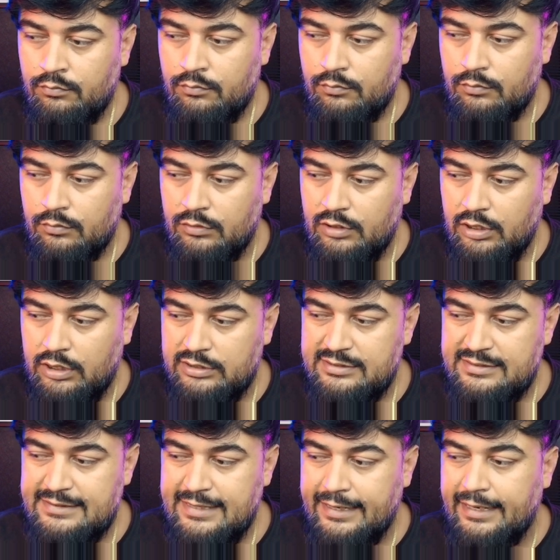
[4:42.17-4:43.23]
the
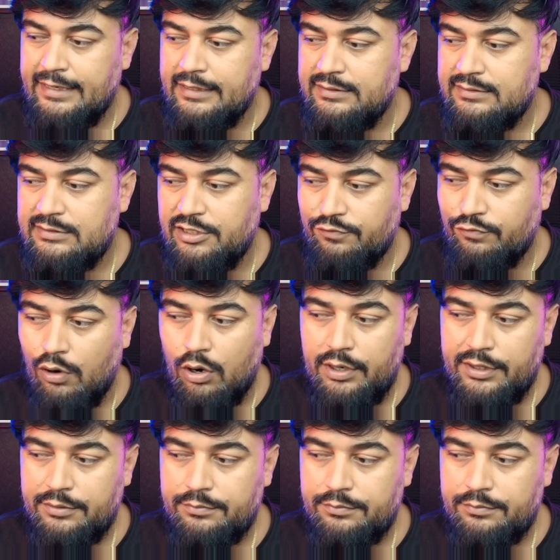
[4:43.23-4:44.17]
second is default.